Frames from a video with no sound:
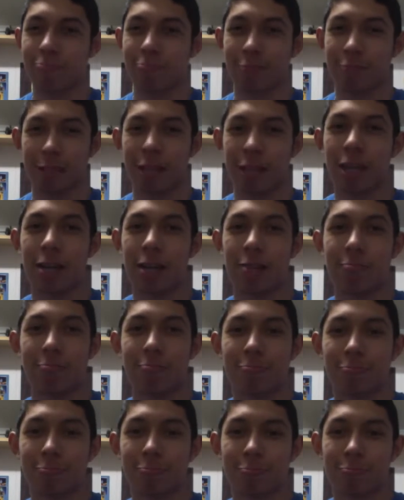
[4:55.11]
yeah,
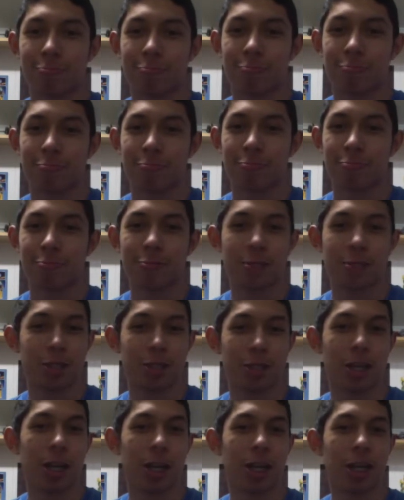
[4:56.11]

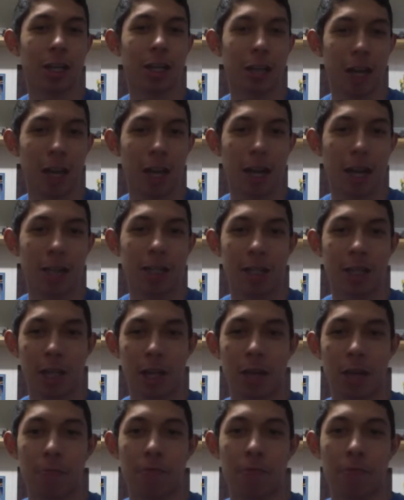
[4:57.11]
giant ass ape,